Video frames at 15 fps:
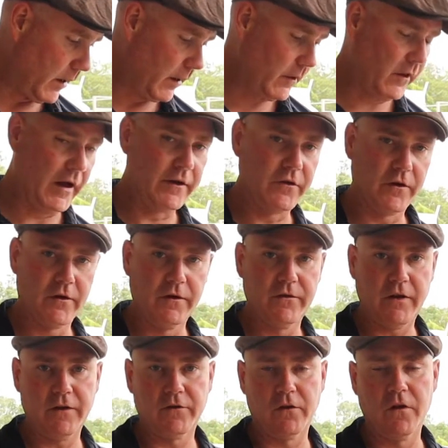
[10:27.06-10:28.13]
Glad you could
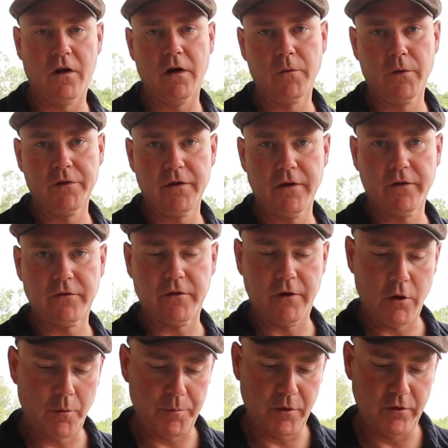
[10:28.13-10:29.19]
taste along with us, and I
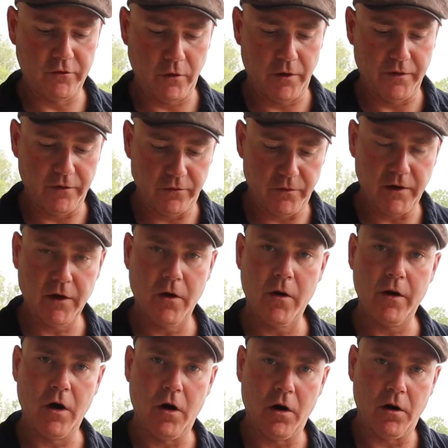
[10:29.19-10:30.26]
hope you enjoyed this video,
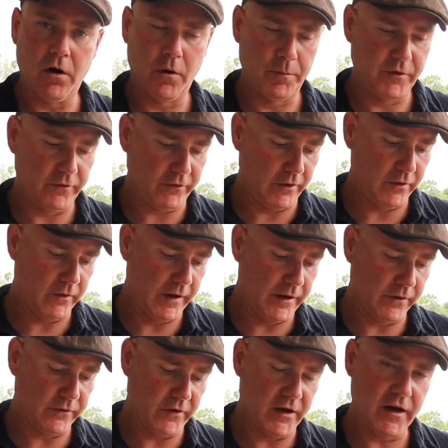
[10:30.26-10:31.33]
and I hope to see you
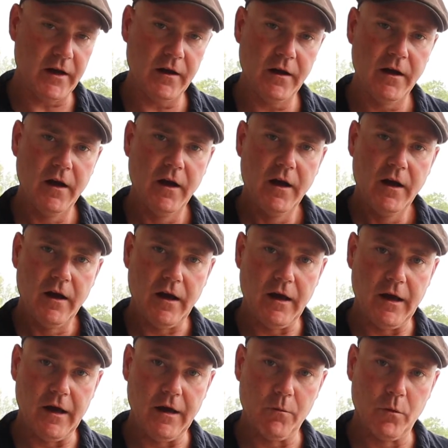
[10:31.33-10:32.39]
later today.
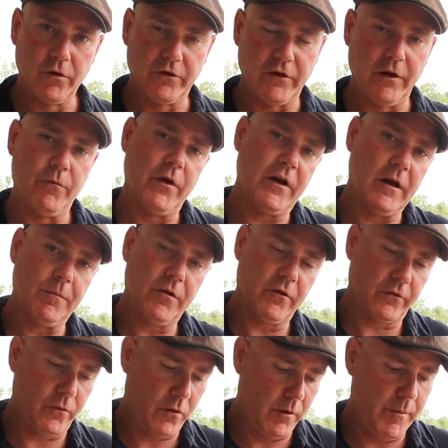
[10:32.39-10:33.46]
And we'll see if we keep
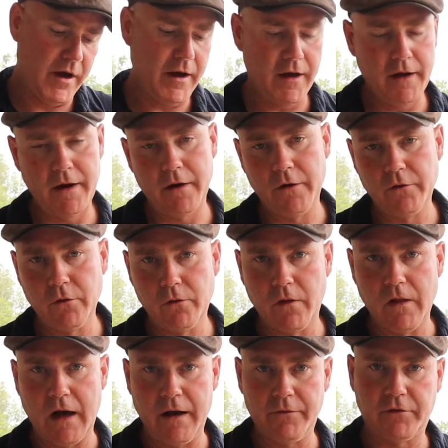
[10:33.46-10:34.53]
this format or do the
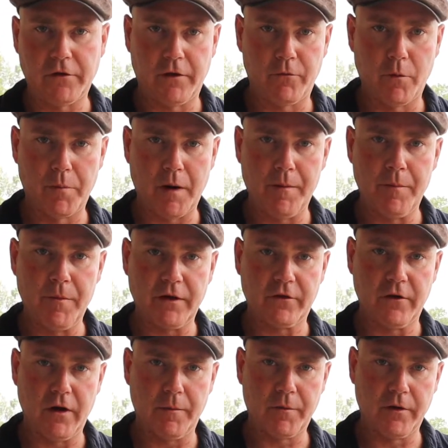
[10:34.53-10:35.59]
live stuff. We'll probably mix
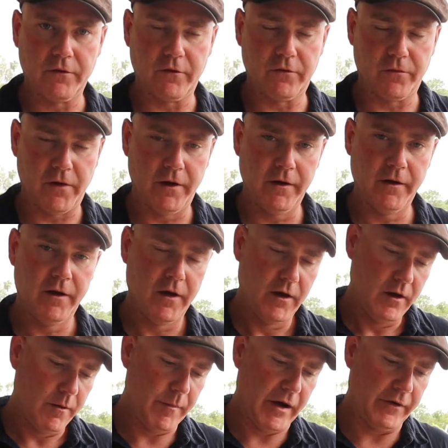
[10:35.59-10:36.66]
it up because it's fun.
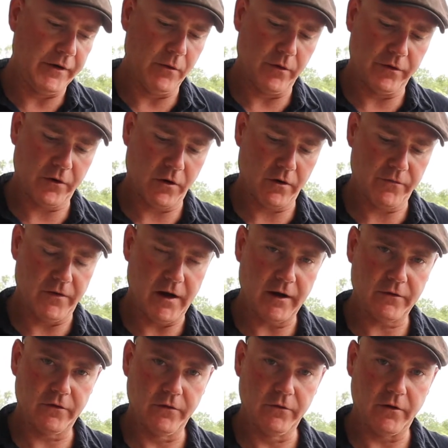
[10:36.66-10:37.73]
I'm out here with Kirk
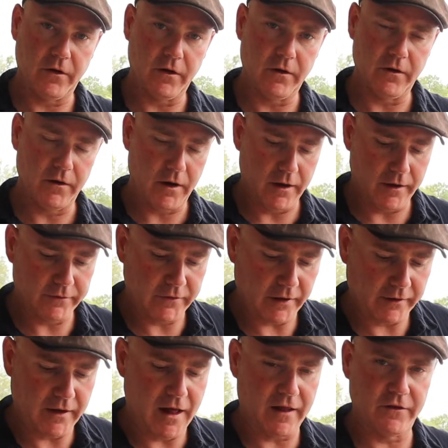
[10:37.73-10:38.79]
Fox, who's our
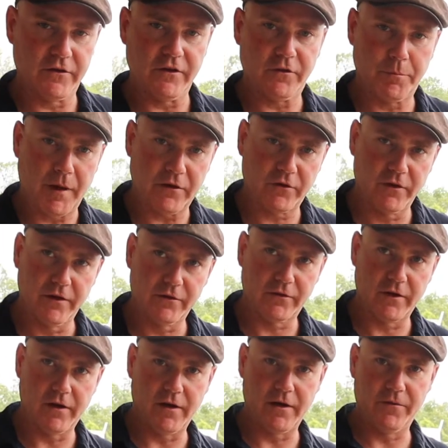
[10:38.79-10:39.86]
technology specialist,
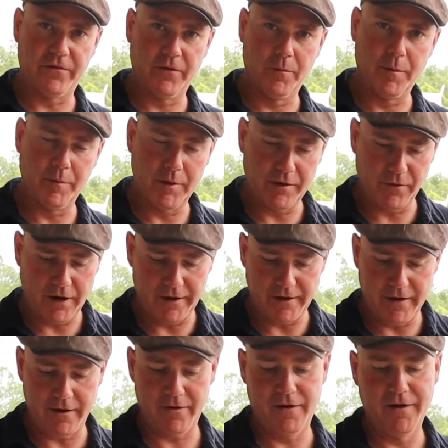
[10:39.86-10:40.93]
filming me right
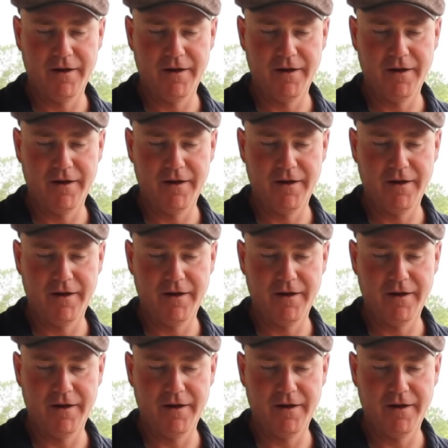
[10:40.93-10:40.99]
now.